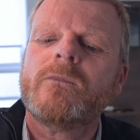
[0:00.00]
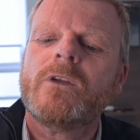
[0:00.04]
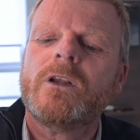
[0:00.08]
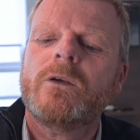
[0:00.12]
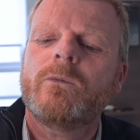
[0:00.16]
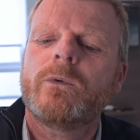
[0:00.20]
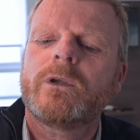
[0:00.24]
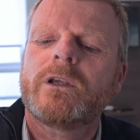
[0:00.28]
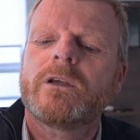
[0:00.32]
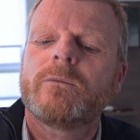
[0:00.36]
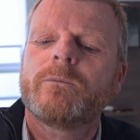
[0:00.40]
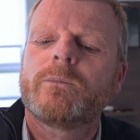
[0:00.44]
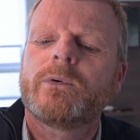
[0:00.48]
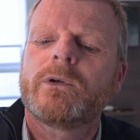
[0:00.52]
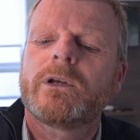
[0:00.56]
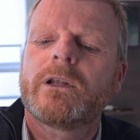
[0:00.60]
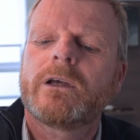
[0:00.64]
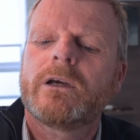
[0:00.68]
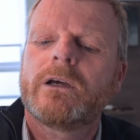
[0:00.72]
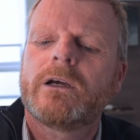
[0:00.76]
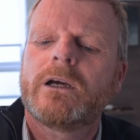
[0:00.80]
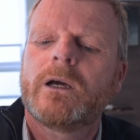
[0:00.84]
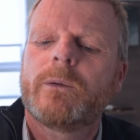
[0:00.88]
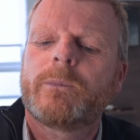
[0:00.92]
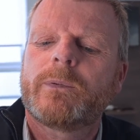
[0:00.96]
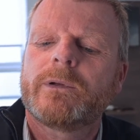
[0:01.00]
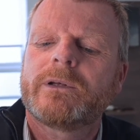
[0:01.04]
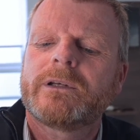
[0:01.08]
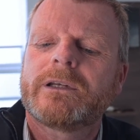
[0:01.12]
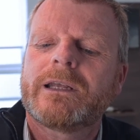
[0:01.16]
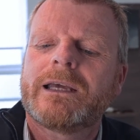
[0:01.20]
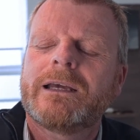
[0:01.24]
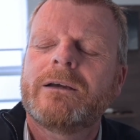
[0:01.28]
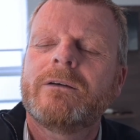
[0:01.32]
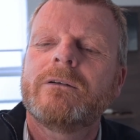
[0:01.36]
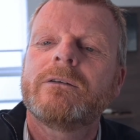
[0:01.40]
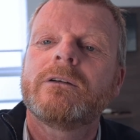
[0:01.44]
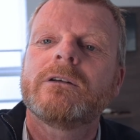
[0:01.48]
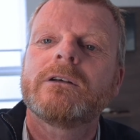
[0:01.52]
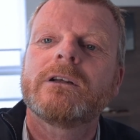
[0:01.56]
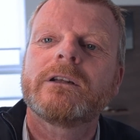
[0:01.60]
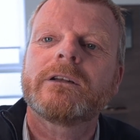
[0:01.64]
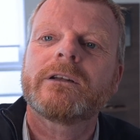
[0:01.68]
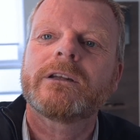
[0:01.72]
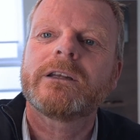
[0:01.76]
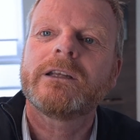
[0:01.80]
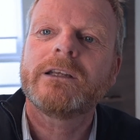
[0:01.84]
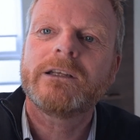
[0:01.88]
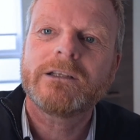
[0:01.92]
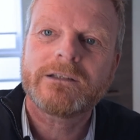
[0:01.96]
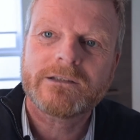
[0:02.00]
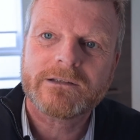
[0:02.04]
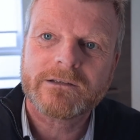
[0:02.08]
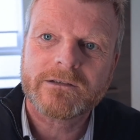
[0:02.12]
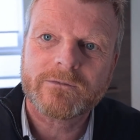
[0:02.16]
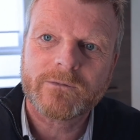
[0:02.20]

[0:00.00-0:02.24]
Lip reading: We can put it up and down on these.